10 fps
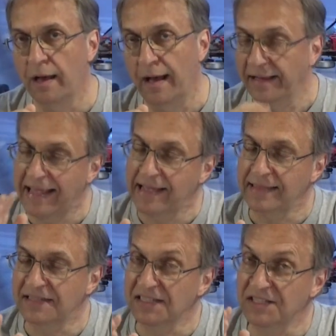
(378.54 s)
Again,
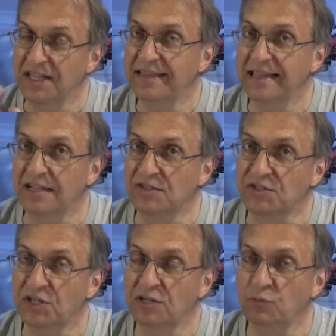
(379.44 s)
this is not the
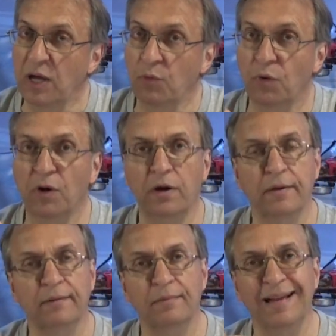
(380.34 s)
answer we were
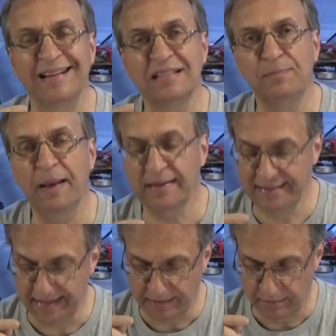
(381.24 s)
expecting.